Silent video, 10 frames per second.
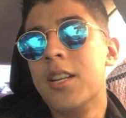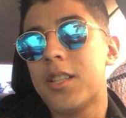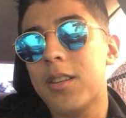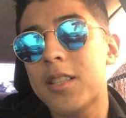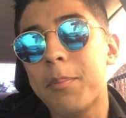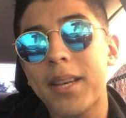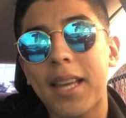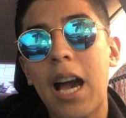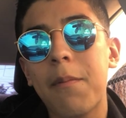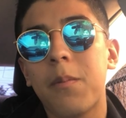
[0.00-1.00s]
So that's a
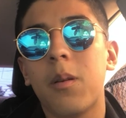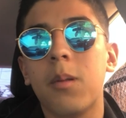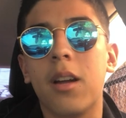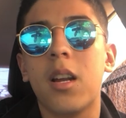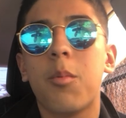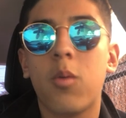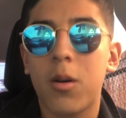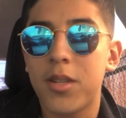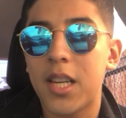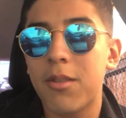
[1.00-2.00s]
big gap for a number
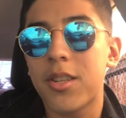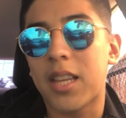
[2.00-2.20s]
1 receiver